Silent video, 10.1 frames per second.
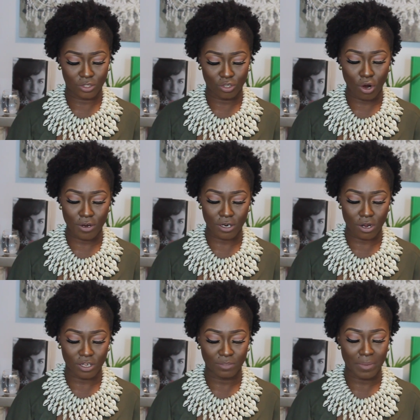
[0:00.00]
Tarte
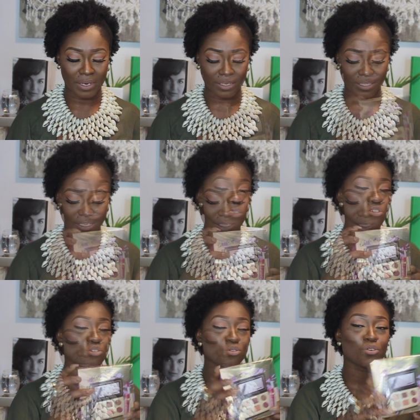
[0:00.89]
Cosmetics
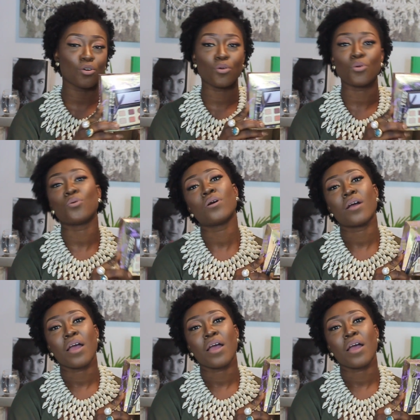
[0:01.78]
is the to-go